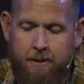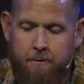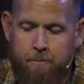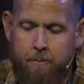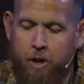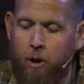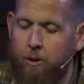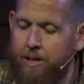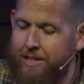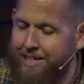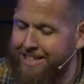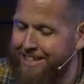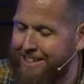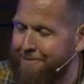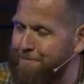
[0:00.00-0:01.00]

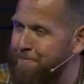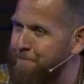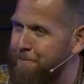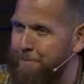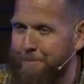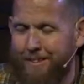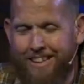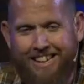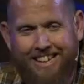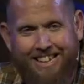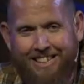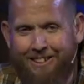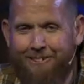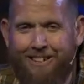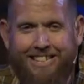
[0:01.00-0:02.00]
Notice
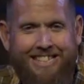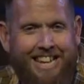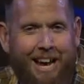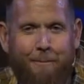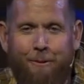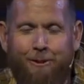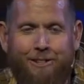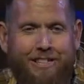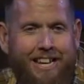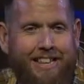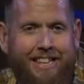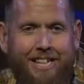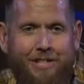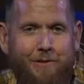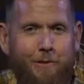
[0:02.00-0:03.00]
Samuel said
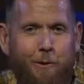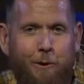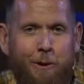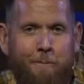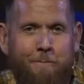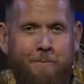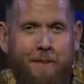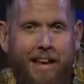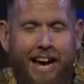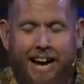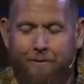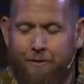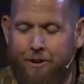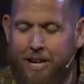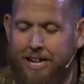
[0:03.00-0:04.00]
this for him
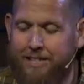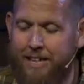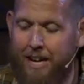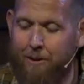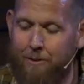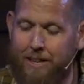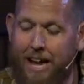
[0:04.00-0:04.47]
after he's like,